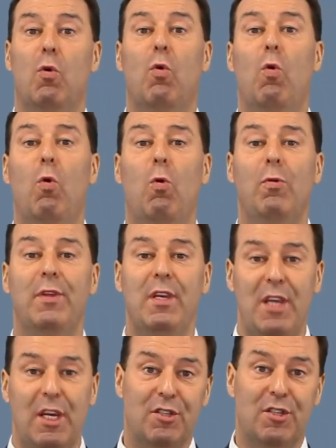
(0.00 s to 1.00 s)
all the
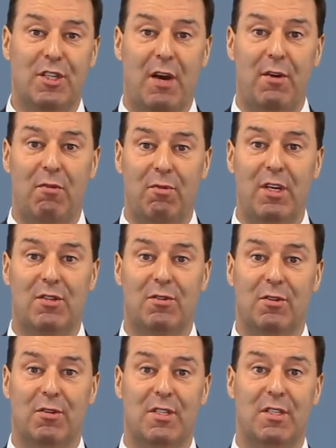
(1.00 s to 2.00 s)
necessary
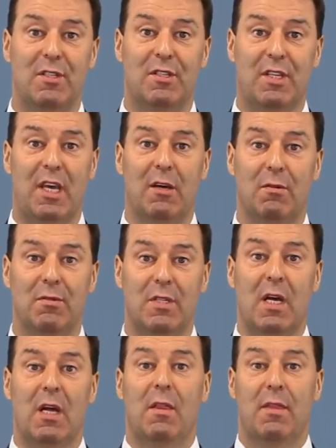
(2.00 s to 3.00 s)
resources and
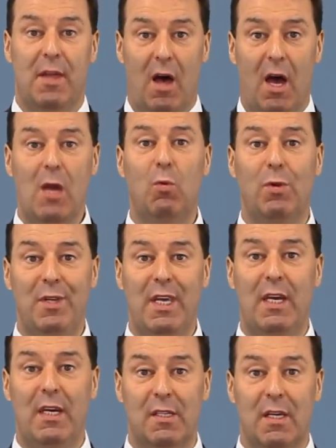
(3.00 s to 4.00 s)
skills that I will
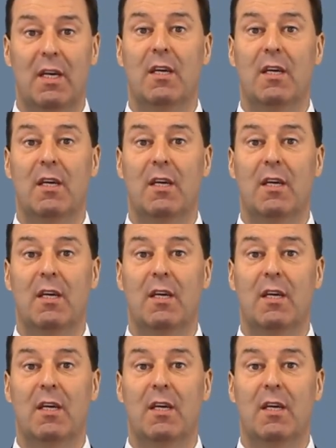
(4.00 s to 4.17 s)
need